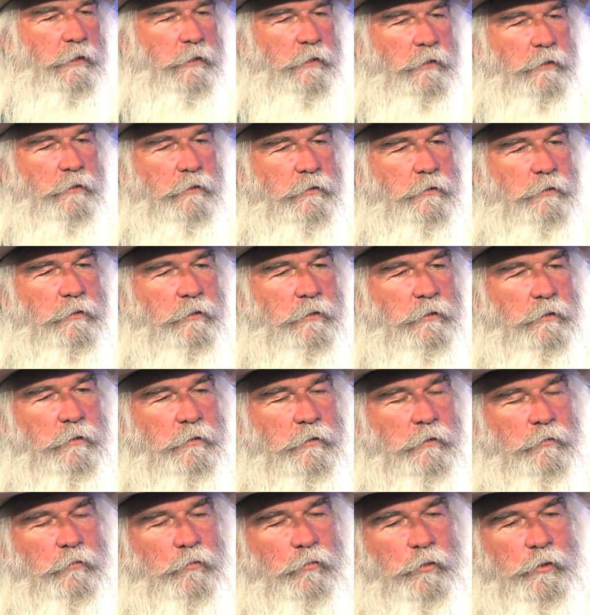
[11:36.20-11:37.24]
and
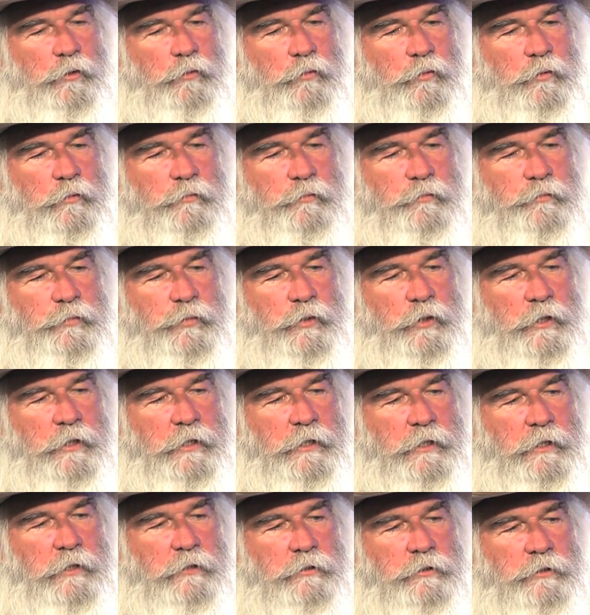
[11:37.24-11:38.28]
we would
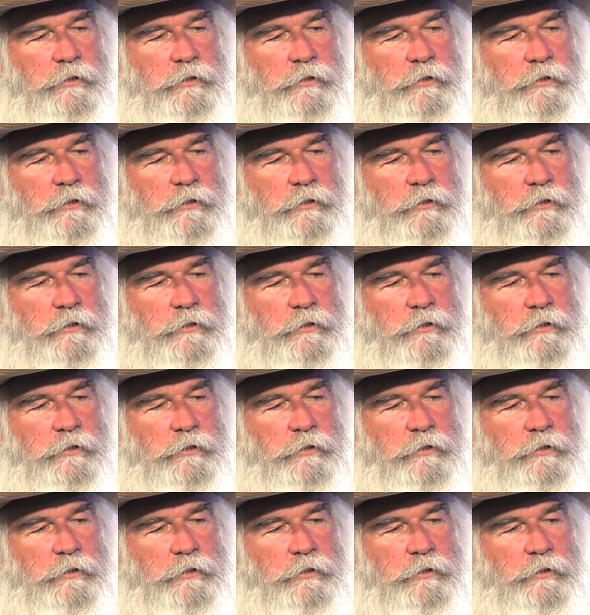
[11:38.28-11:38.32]
play and